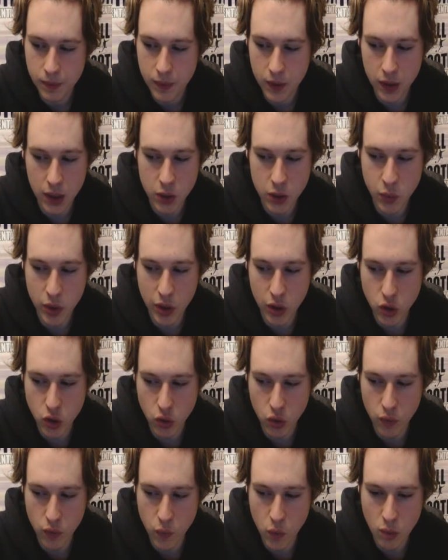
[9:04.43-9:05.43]
As we are just
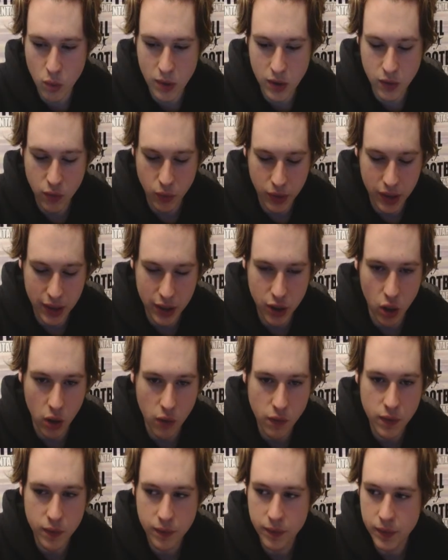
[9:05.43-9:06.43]
under 4 minutes from
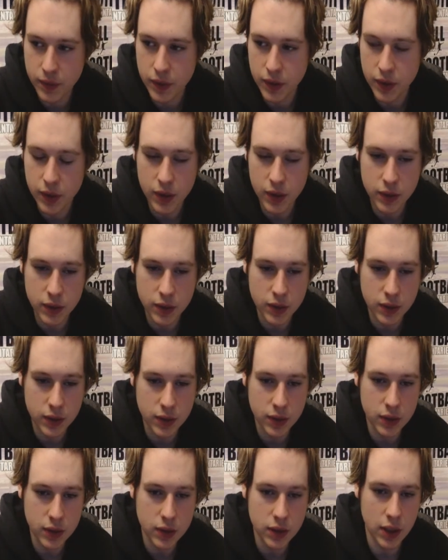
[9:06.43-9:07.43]
kickoff.
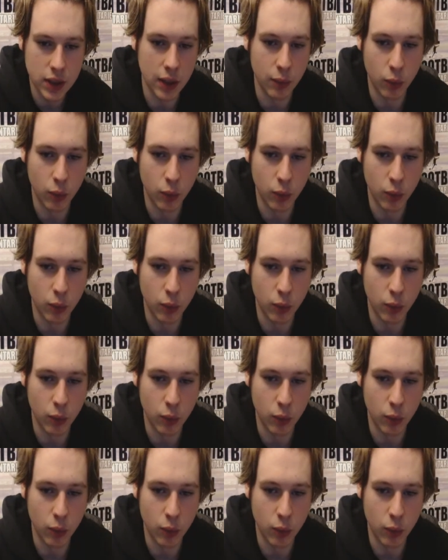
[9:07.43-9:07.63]
I'm